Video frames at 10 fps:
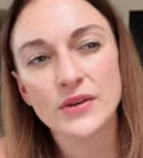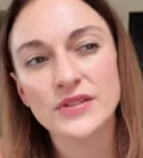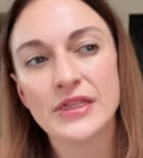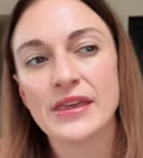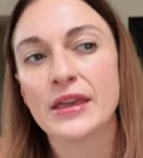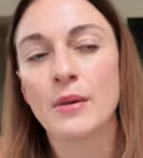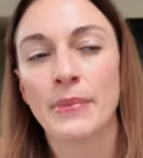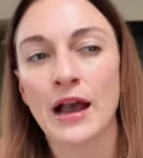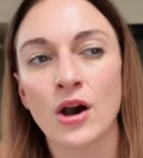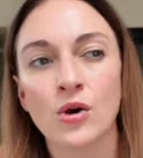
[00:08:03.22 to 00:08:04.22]
have to think
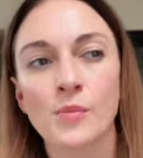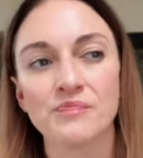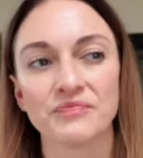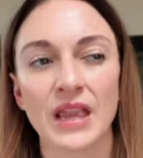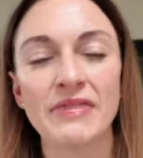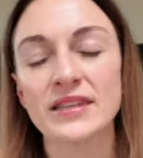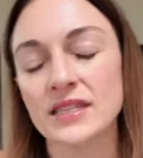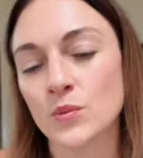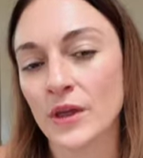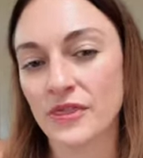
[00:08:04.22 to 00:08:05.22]
about, and this
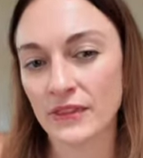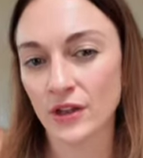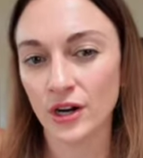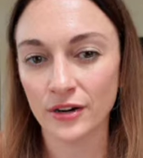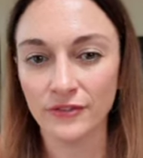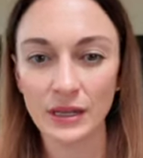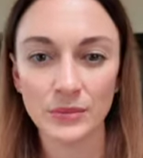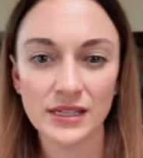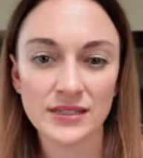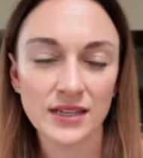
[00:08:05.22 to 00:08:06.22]
is one thing that our
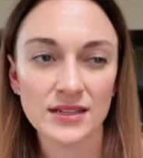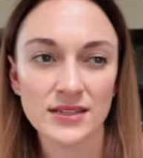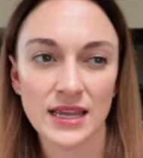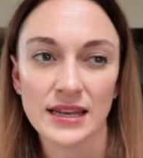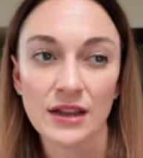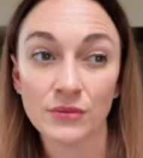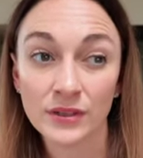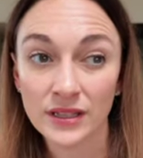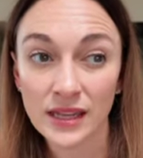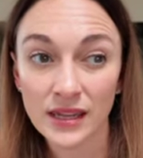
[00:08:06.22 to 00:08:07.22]
family does, and I
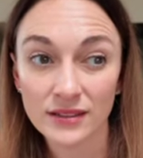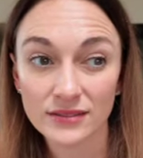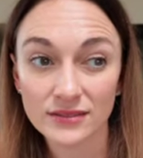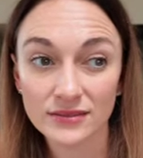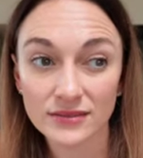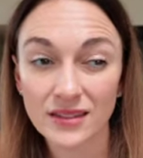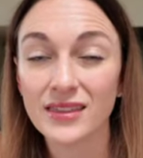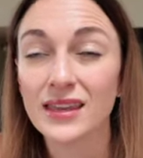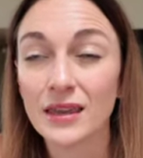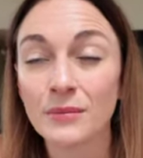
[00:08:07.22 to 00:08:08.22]
really
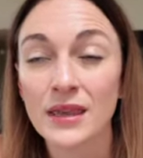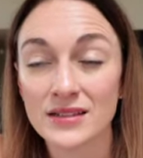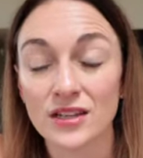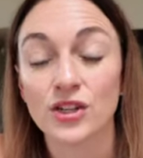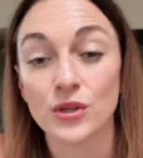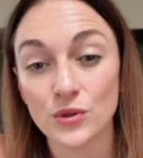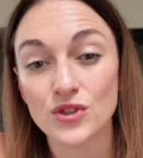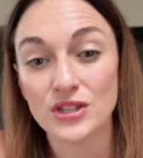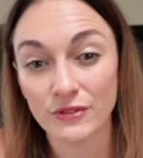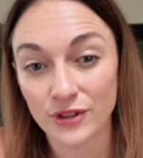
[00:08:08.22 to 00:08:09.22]
think it makes a
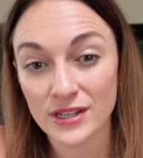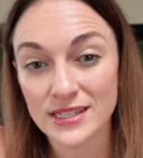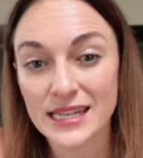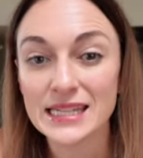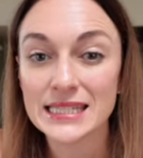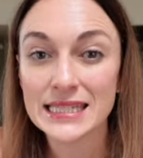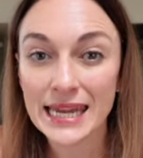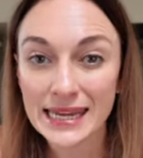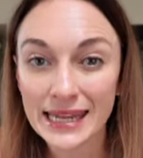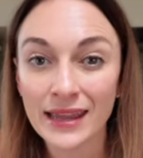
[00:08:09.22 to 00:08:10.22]
huge difference, is
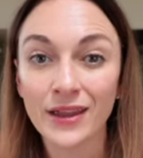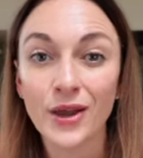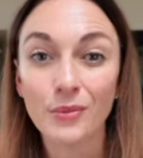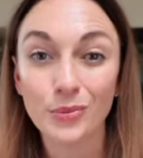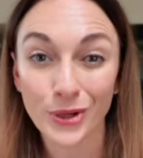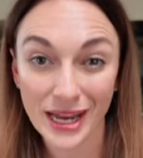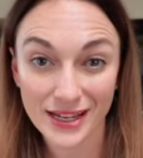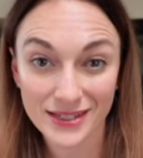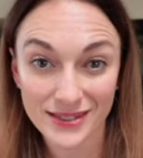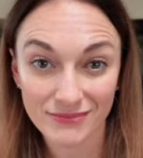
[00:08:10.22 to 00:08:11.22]
taking
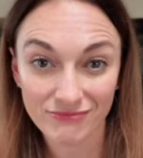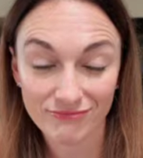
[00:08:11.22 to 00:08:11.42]
breaks.